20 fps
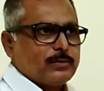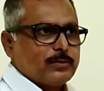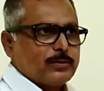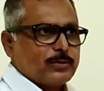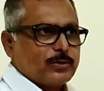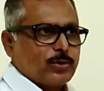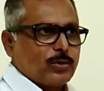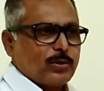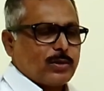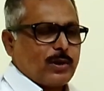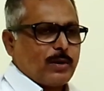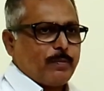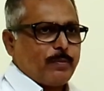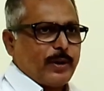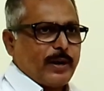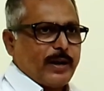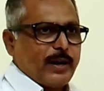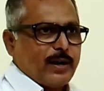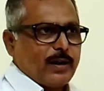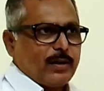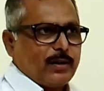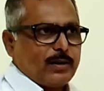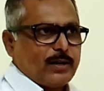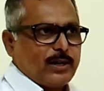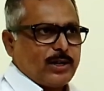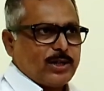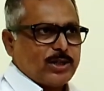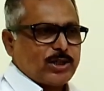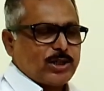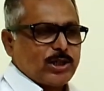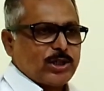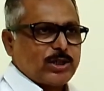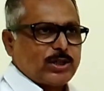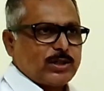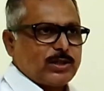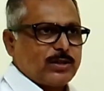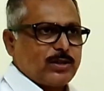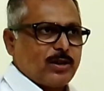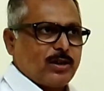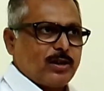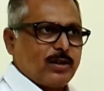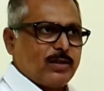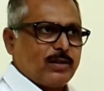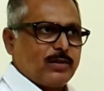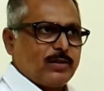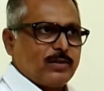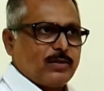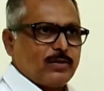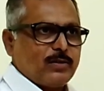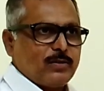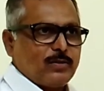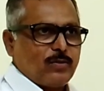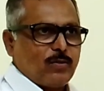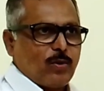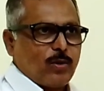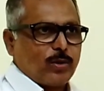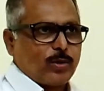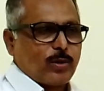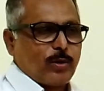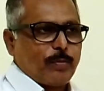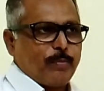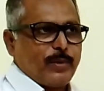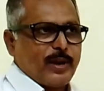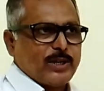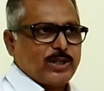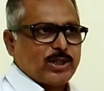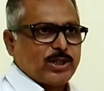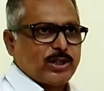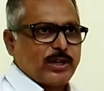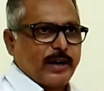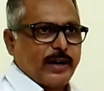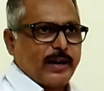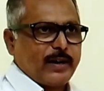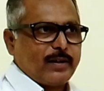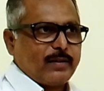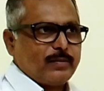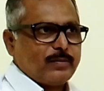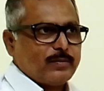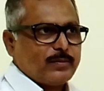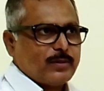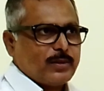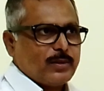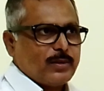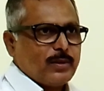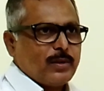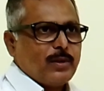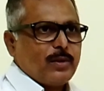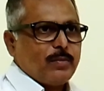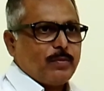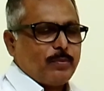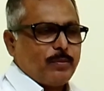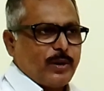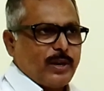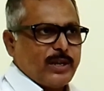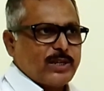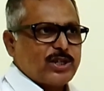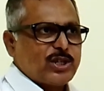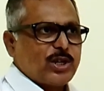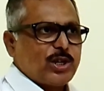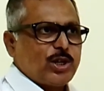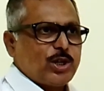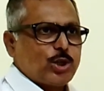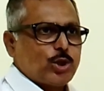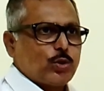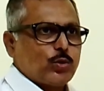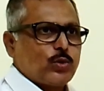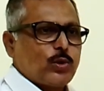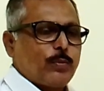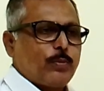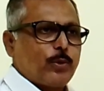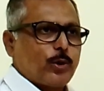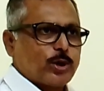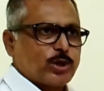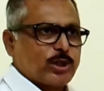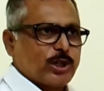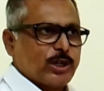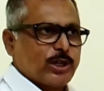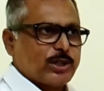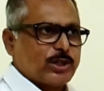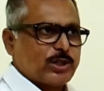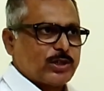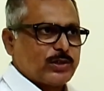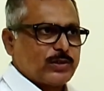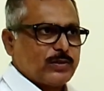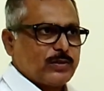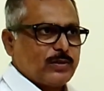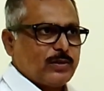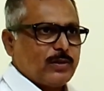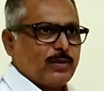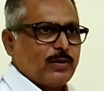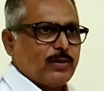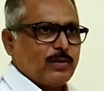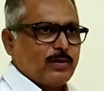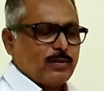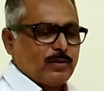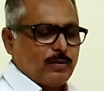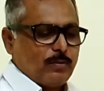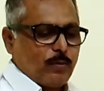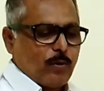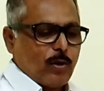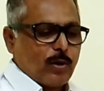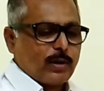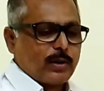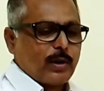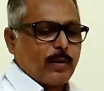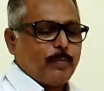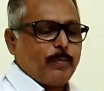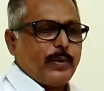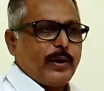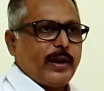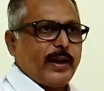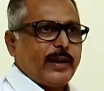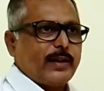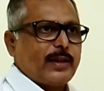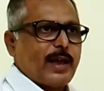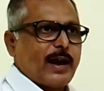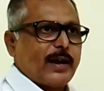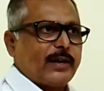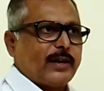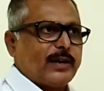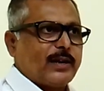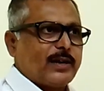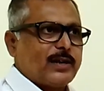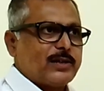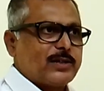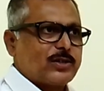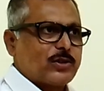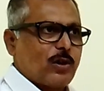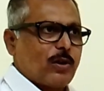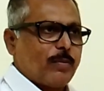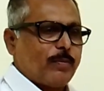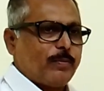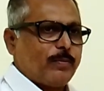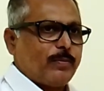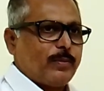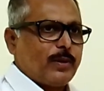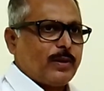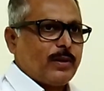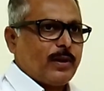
so complainant insists the court of magistrate, please issue the process for compelling the attendance of